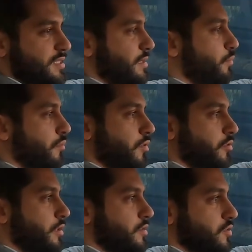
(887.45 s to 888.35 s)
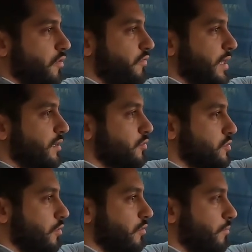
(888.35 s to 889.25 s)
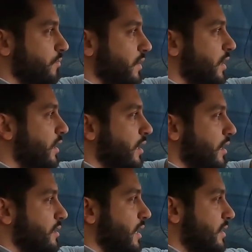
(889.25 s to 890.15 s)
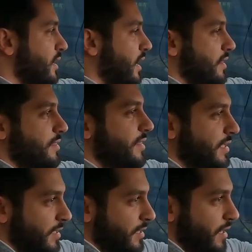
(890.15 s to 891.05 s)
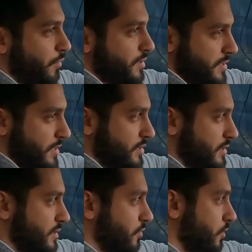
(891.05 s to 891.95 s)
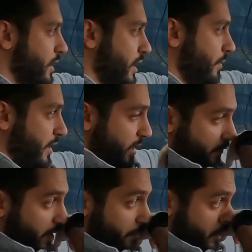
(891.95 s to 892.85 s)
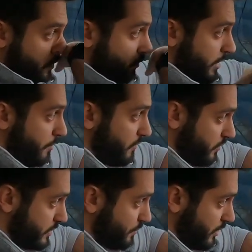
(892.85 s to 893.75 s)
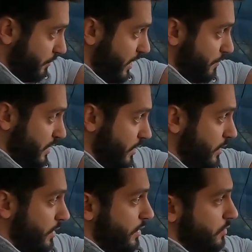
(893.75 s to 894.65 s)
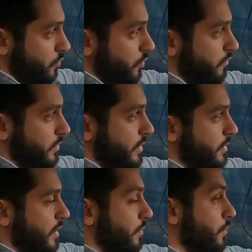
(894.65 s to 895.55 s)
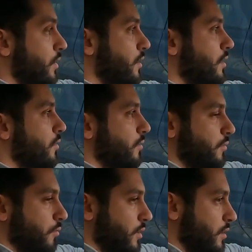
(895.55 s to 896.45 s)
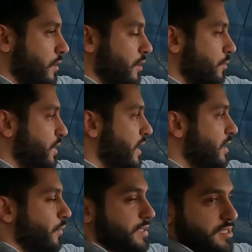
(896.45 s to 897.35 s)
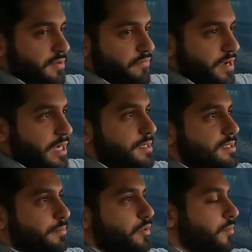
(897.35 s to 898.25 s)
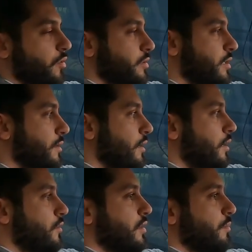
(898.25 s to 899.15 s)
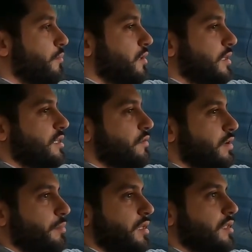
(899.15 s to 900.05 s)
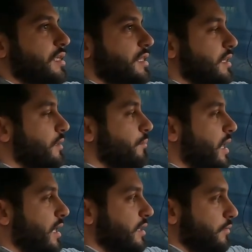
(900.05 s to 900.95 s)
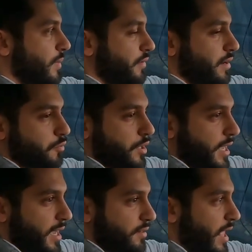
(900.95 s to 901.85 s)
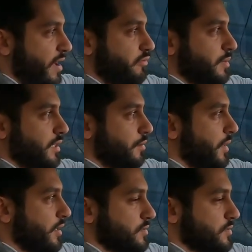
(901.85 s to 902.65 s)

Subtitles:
simple motor. There's no Vanos, no... I think I want to say it's a single cam. It might be, don't hate me for this, but it might be a dual overhead cam. One or the other. But anyways, it's a very simple motor. You can build it and rebuild it, and my red one had 500,000 miles